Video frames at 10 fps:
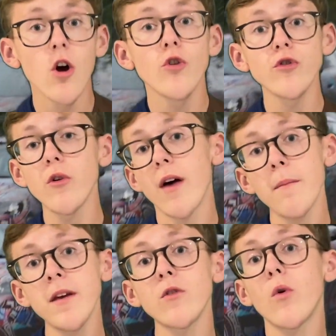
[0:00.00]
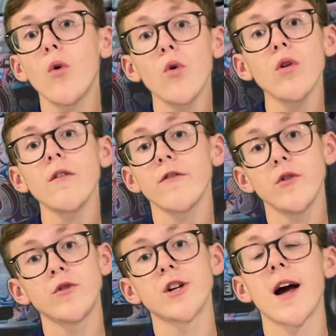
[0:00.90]
So that means all
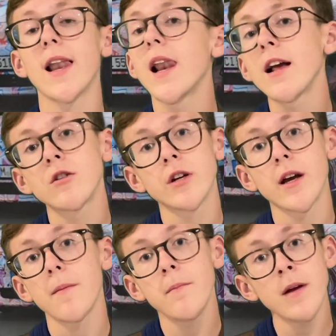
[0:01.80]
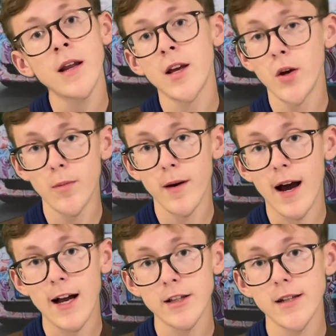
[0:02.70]
future electric Mini Cooper
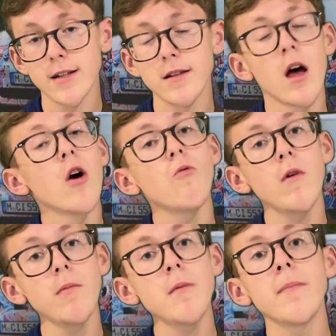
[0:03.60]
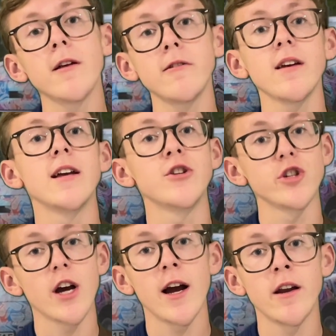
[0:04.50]
hatches will be built in
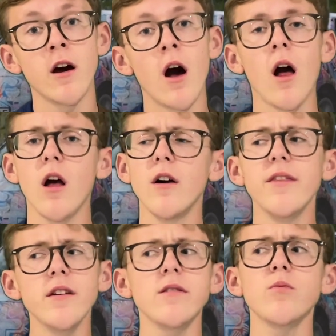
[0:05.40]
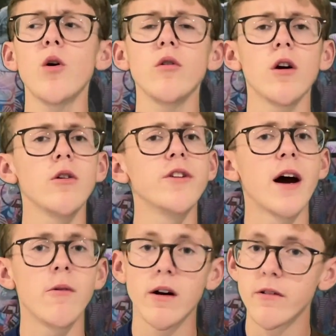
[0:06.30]
China. This won't go down
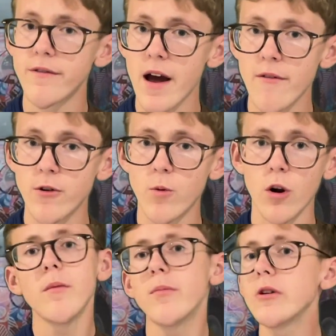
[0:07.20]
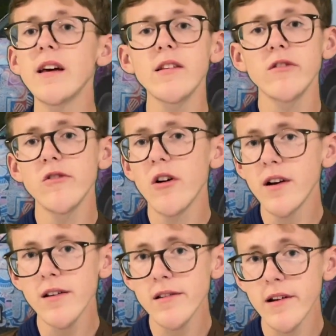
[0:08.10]
well with everyone, but it's not
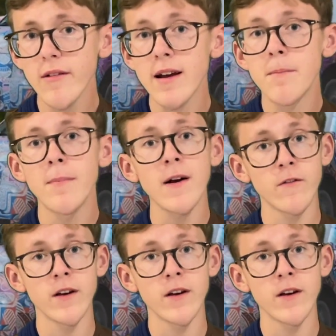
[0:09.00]
necessarily a bad thing.